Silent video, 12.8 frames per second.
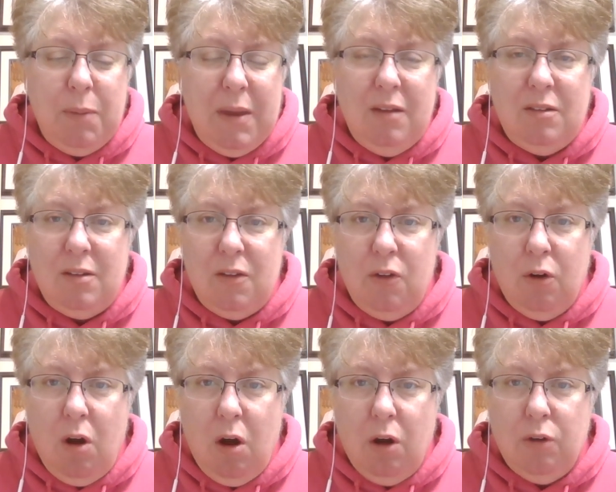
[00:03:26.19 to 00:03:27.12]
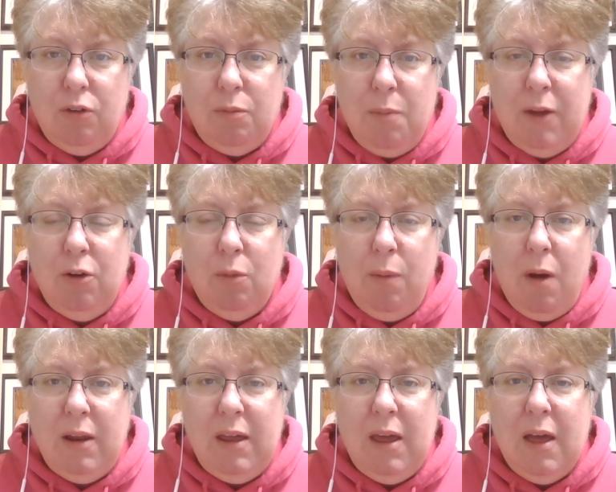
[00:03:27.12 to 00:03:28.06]
peace in their heart, mind, or
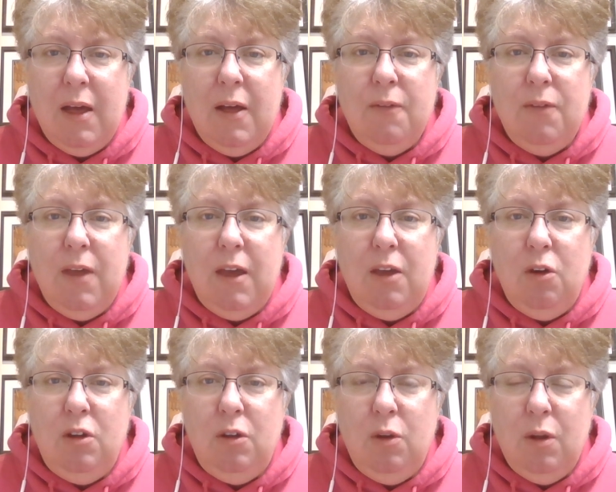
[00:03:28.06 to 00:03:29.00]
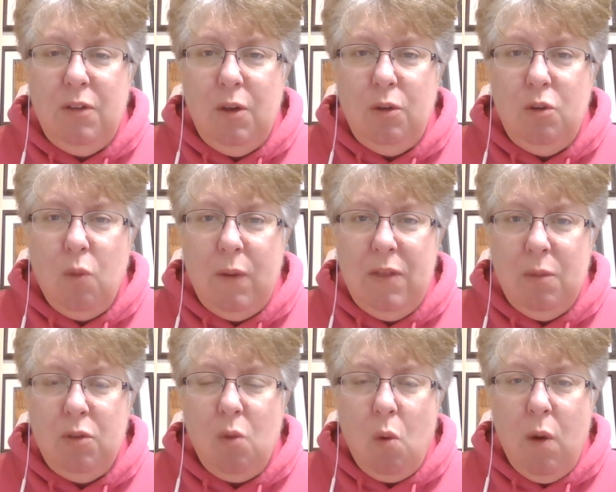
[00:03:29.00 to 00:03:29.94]
body, they anoint
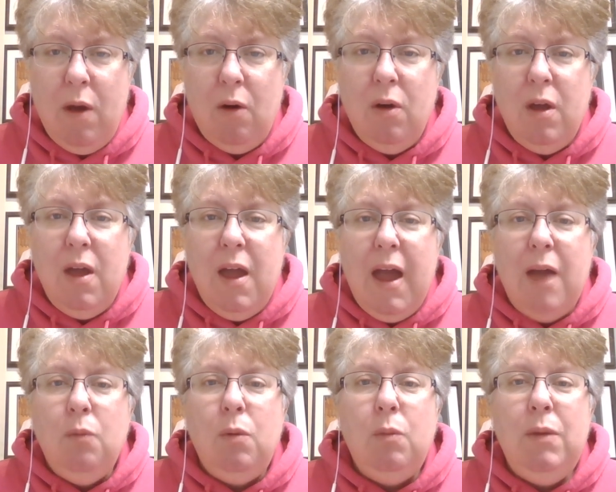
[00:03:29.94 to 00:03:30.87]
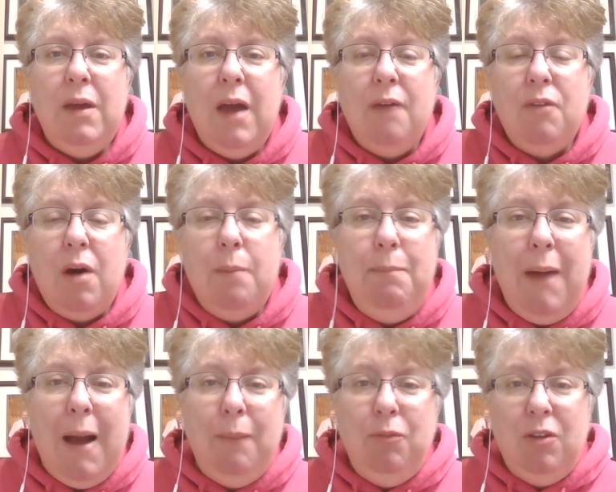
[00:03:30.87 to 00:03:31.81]
them with oil. And when we have a
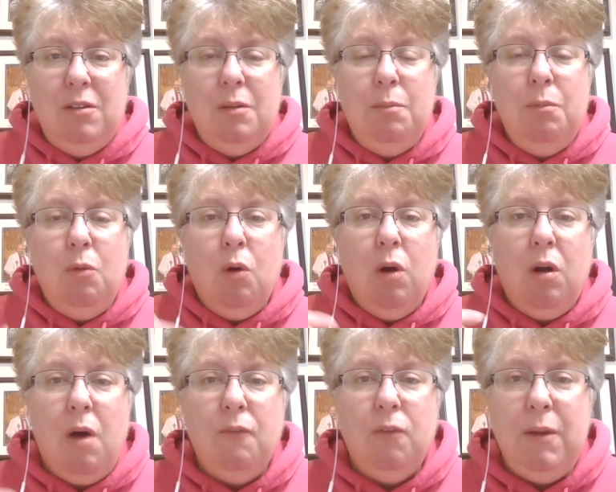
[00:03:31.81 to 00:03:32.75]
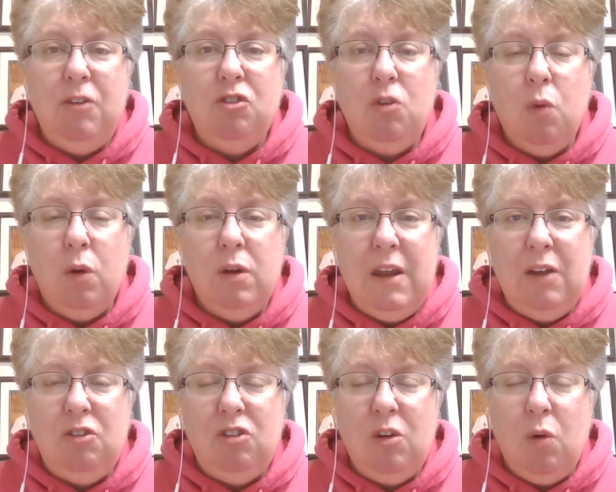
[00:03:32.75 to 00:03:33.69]
baptism or a confirmation
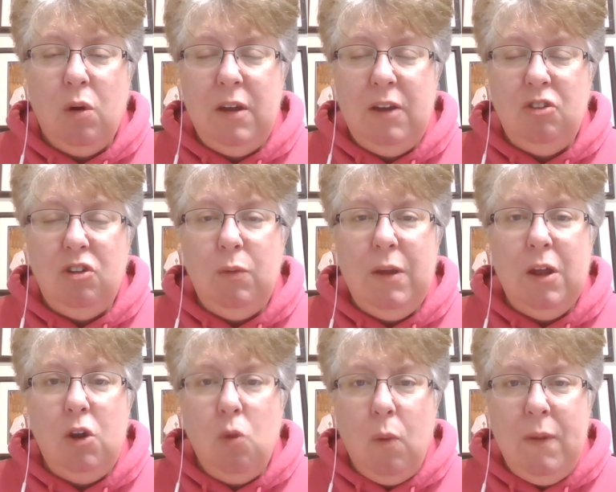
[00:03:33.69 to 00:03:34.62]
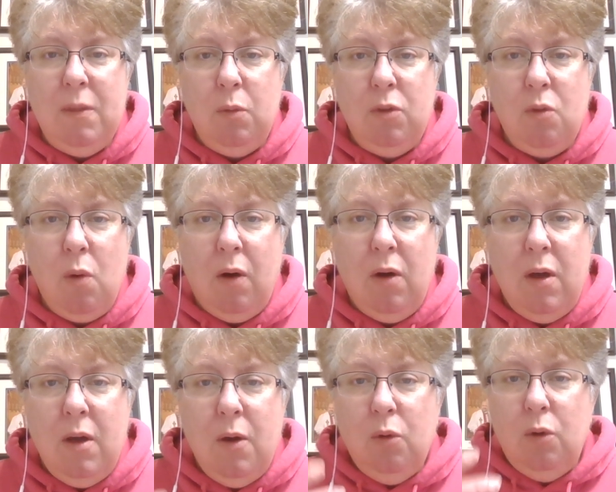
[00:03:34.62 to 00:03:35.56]
ordination, we anoint them with oil,
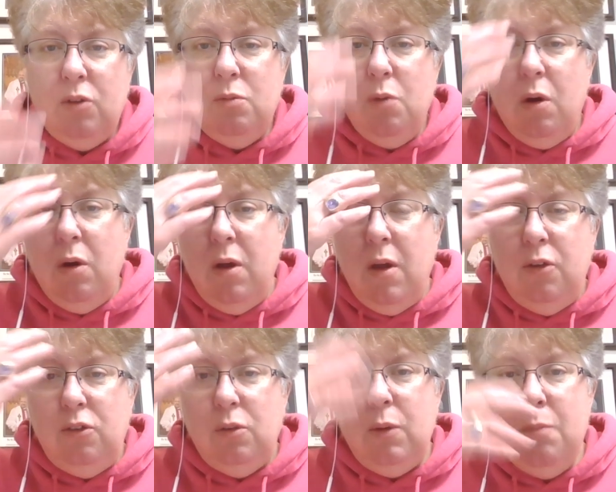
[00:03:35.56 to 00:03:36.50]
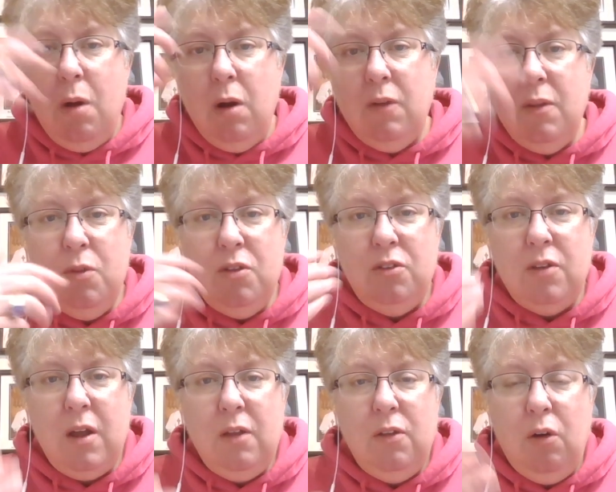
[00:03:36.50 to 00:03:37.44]
chrism oil. So we mark them with the
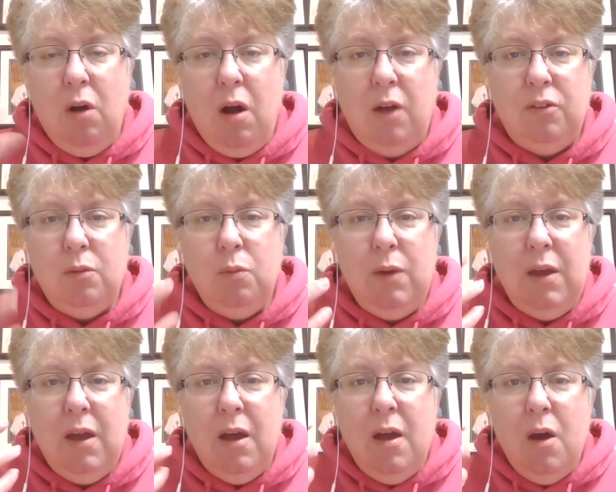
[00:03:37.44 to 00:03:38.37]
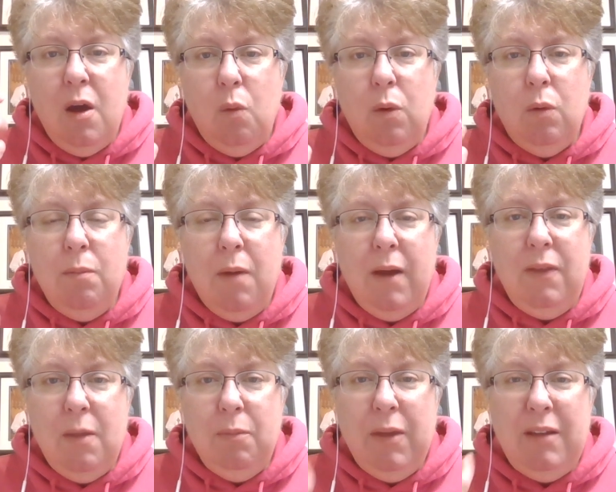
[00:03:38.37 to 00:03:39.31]
sign of the cross, and we
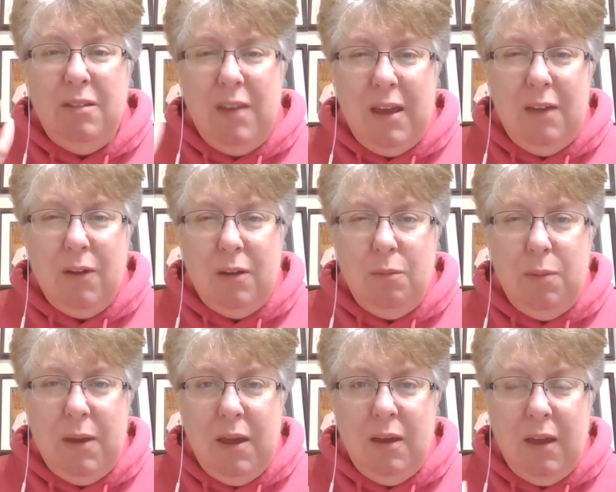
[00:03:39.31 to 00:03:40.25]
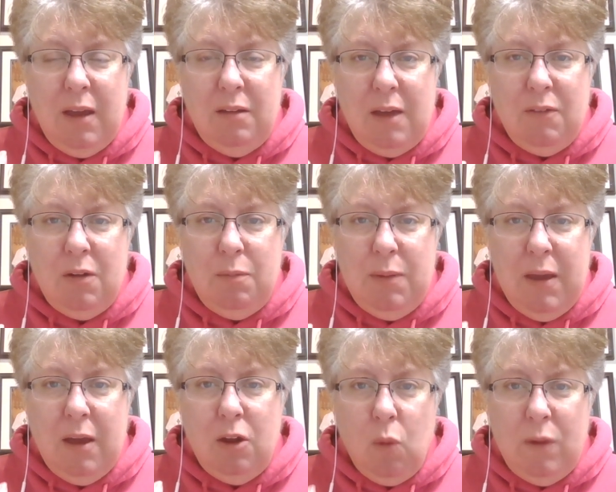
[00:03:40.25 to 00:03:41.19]
remind them, like King David
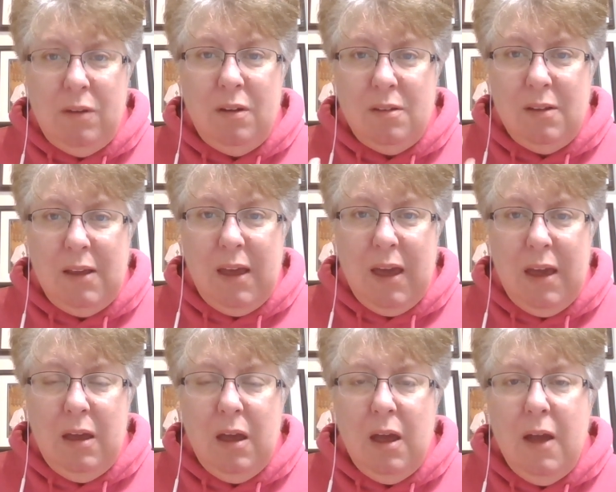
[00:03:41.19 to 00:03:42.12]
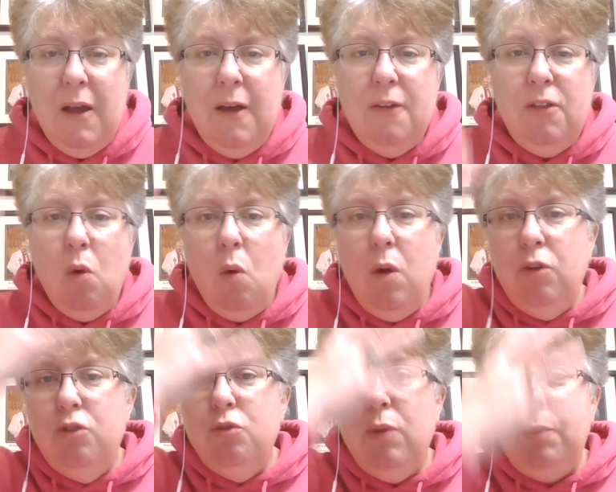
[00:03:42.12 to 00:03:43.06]
being anointed as a king, the
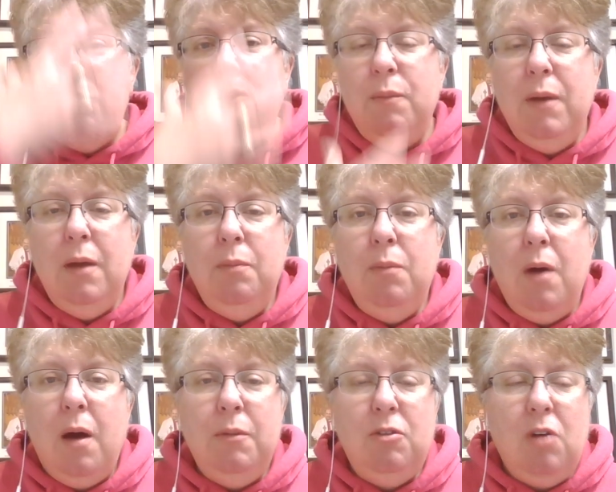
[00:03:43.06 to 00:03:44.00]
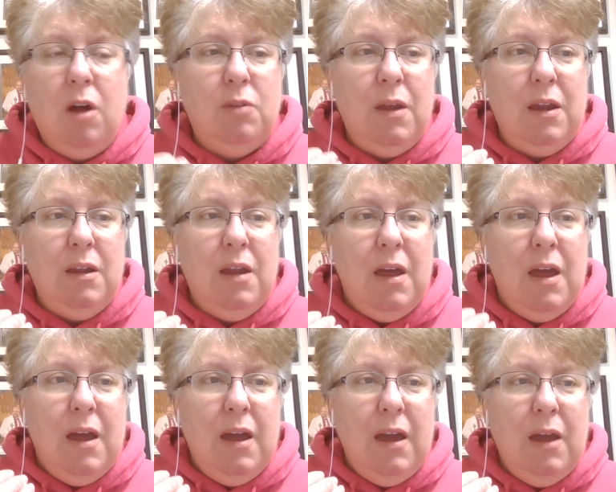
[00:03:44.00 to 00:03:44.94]
oil dripped from him. It talks in
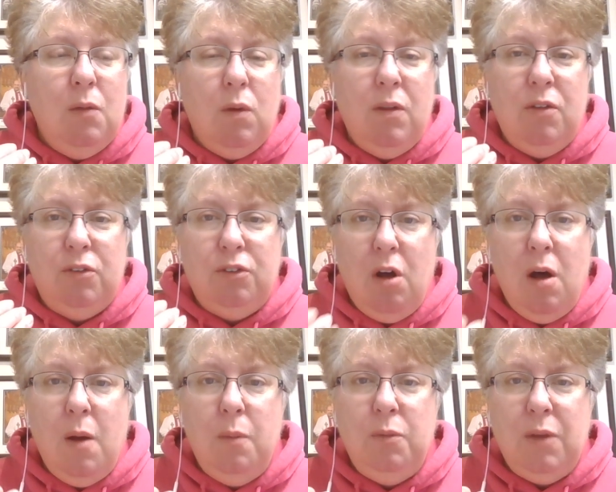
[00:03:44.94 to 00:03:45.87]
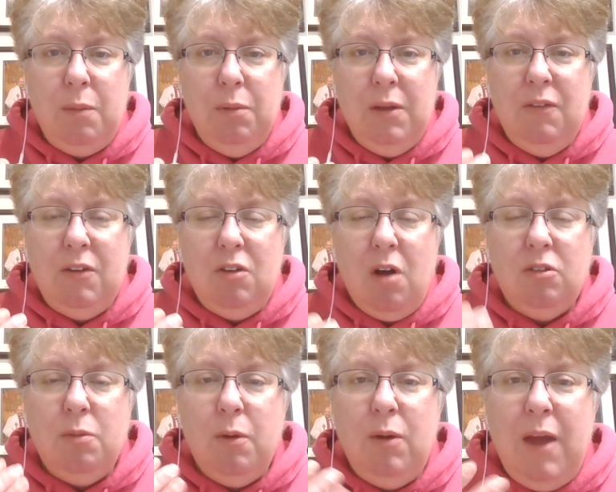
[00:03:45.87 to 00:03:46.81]
one of the Psalms, I believe it
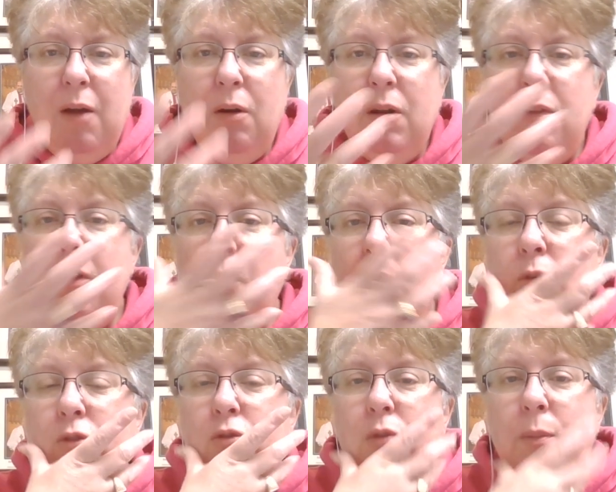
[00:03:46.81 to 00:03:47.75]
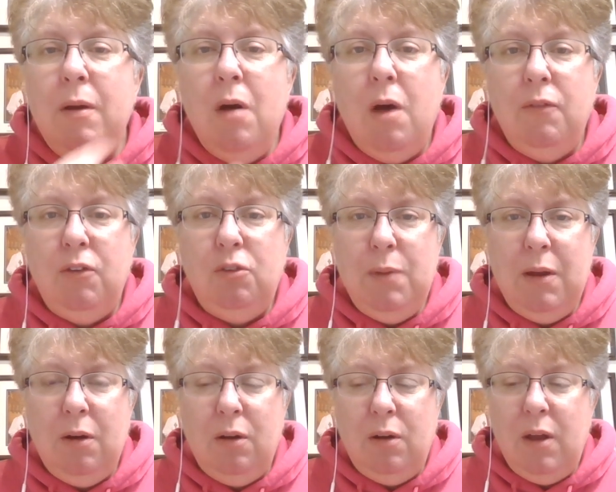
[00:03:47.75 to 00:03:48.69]
talks about Aaron, and the oil was dripping off his
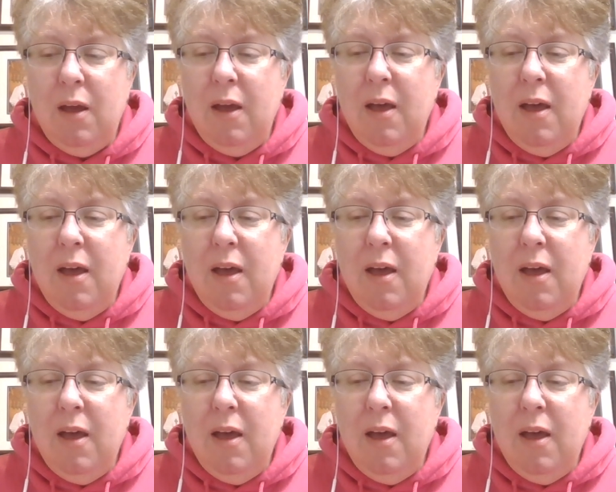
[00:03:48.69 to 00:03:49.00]
beard.